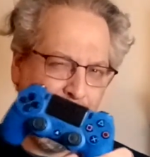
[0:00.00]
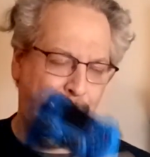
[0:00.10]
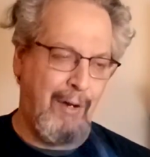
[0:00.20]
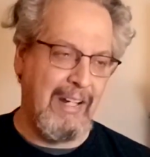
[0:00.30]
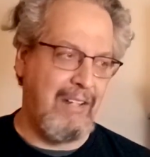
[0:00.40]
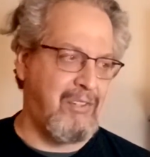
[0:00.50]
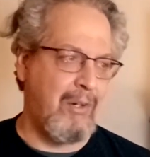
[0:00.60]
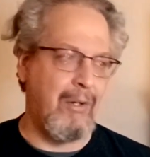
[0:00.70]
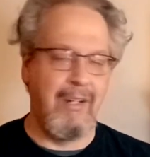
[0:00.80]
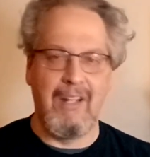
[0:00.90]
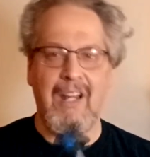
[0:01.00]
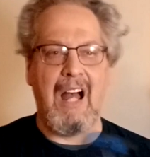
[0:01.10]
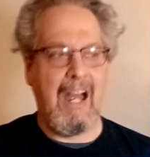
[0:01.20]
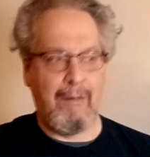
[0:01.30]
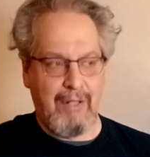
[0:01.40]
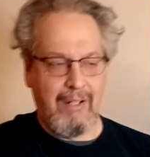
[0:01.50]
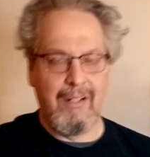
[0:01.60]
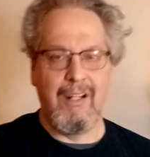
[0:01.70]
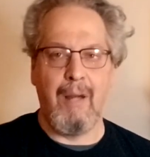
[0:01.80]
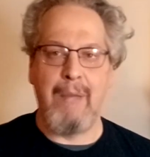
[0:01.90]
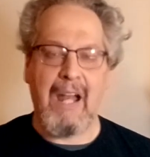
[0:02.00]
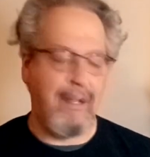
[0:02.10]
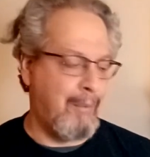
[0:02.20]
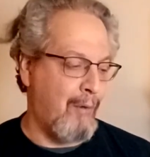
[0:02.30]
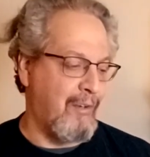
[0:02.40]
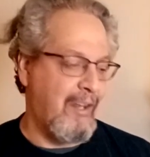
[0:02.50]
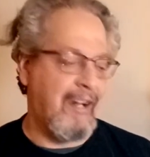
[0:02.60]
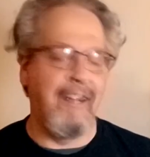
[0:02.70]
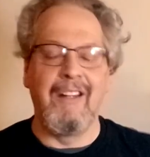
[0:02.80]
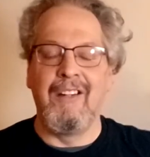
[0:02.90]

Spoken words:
funny, so I have a backup over there.